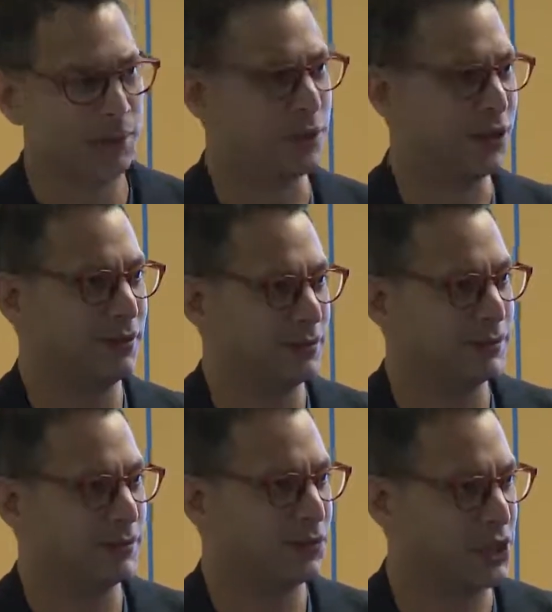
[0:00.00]
But
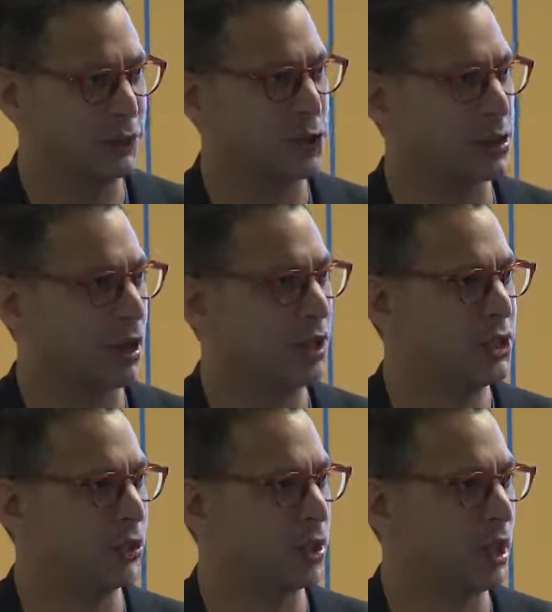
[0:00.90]
civil
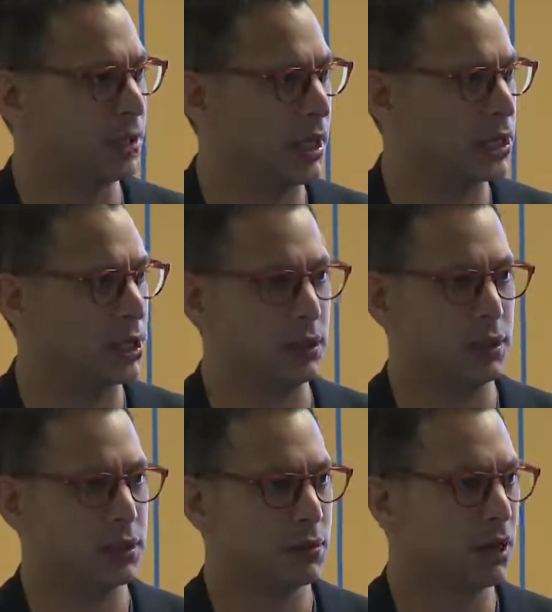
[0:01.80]
society
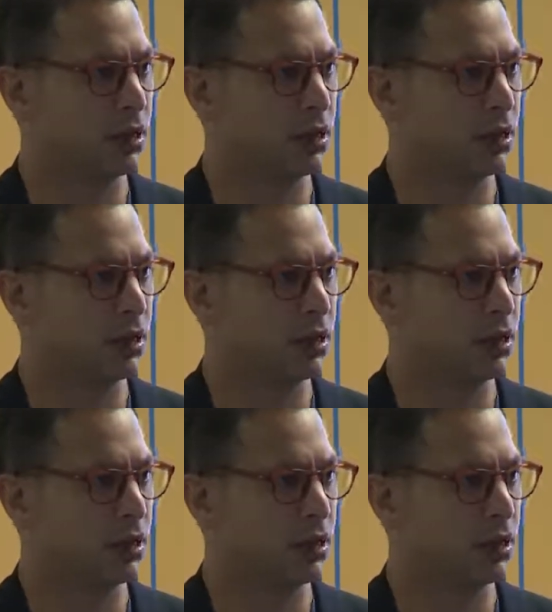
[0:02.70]
organizations,